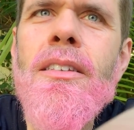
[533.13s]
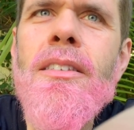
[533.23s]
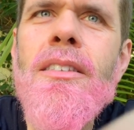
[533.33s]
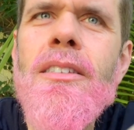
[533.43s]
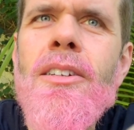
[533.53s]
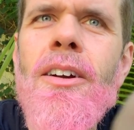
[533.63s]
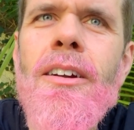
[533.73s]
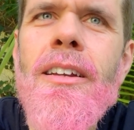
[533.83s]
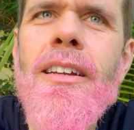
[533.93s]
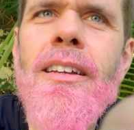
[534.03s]

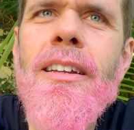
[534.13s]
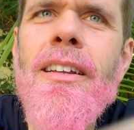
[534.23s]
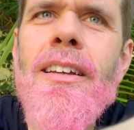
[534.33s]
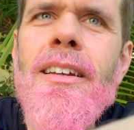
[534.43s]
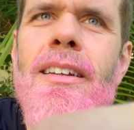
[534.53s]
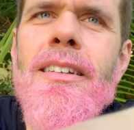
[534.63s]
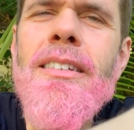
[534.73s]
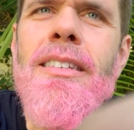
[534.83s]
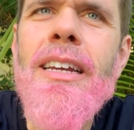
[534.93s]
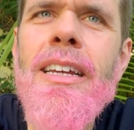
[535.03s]
started
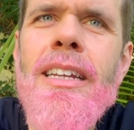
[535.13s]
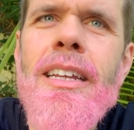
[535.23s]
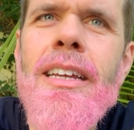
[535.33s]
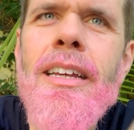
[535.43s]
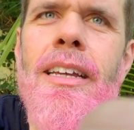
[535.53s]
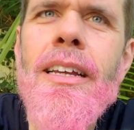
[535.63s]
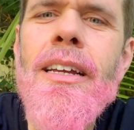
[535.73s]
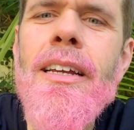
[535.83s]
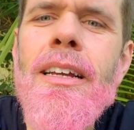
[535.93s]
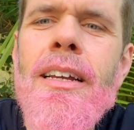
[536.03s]

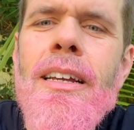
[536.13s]
dating